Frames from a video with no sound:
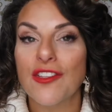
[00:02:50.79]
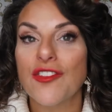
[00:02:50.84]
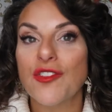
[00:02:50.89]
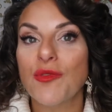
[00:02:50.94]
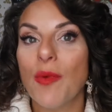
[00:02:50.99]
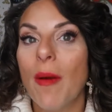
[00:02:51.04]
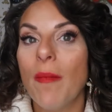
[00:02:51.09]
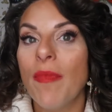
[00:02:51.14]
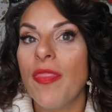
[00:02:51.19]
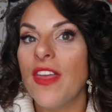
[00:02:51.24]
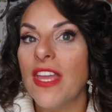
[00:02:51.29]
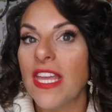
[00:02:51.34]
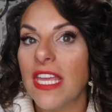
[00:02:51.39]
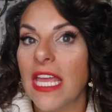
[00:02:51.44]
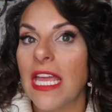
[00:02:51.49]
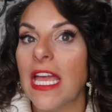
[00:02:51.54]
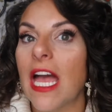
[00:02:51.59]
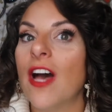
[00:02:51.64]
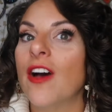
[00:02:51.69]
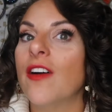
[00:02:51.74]
So I'm
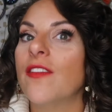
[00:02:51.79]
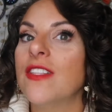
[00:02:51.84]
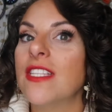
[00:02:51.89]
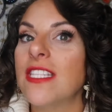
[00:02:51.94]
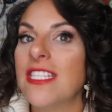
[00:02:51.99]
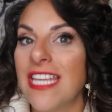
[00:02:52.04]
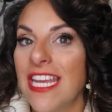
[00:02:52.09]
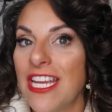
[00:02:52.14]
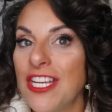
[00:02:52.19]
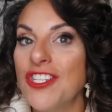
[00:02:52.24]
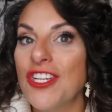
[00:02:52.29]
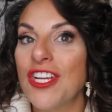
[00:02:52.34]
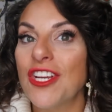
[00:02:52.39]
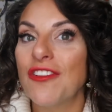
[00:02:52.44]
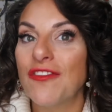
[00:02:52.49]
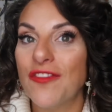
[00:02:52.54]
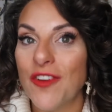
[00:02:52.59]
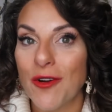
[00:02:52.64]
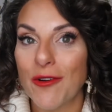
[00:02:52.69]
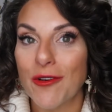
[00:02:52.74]
thinking of staging
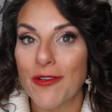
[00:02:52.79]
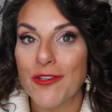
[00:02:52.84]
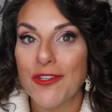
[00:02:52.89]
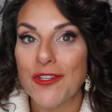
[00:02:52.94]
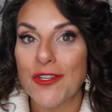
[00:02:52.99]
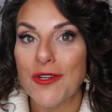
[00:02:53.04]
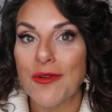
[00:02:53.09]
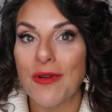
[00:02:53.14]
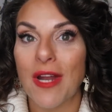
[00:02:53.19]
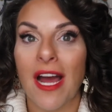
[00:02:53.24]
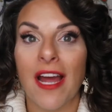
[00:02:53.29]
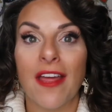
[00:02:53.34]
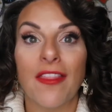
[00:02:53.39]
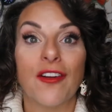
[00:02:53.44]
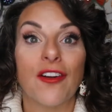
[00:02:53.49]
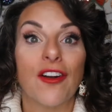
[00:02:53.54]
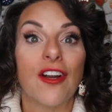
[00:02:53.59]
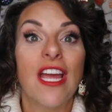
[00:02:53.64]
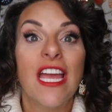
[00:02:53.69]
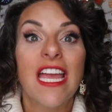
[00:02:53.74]
a photo shoot
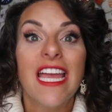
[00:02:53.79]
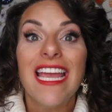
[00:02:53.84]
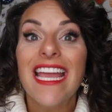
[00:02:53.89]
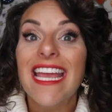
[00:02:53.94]
either